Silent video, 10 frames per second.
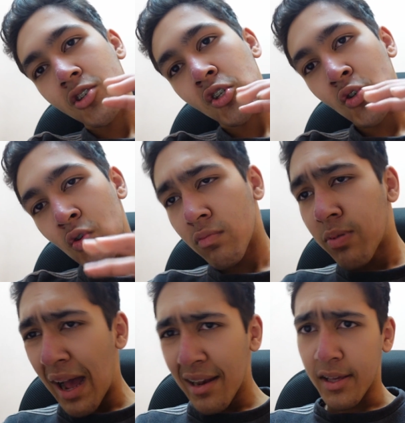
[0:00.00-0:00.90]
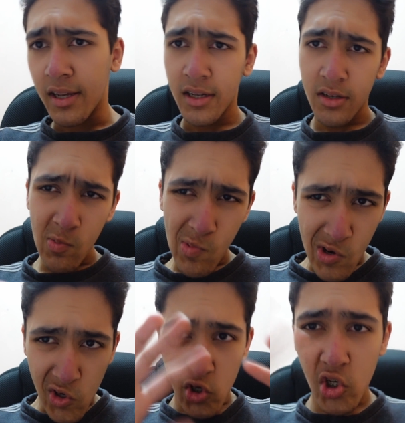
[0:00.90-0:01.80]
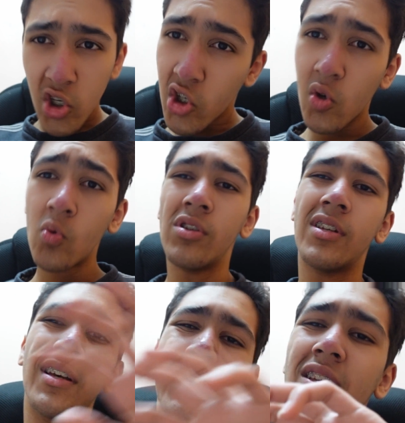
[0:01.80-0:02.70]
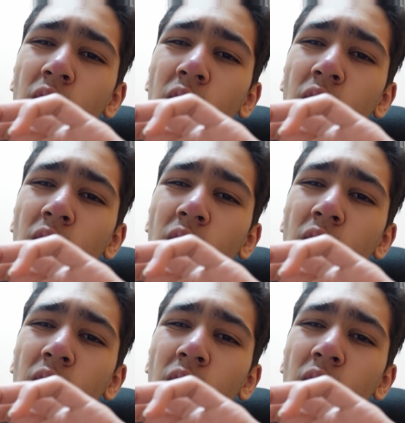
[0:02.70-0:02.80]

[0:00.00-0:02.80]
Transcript: don't panic. Just don't. It's